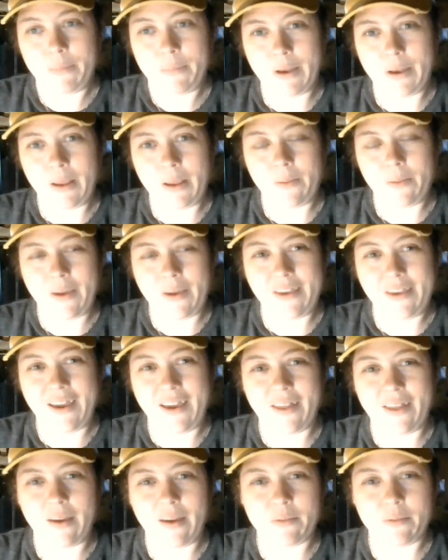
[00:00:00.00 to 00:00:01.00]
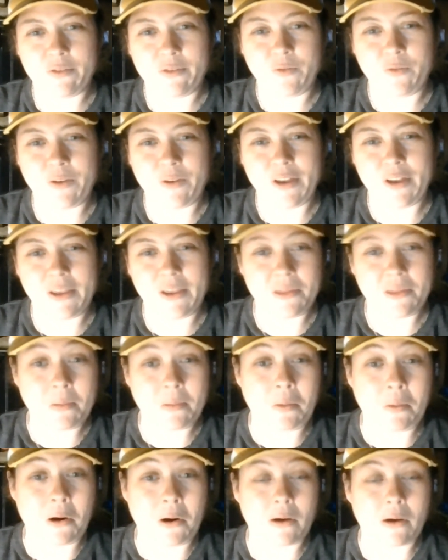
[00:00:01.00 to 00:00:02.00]
But anyway, yeah, that was funny at
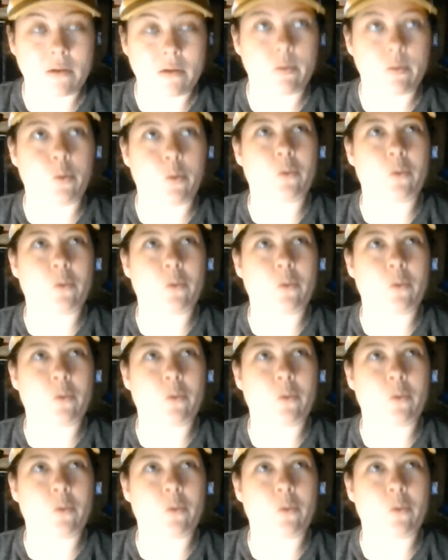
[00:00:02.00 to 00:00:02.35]
the park.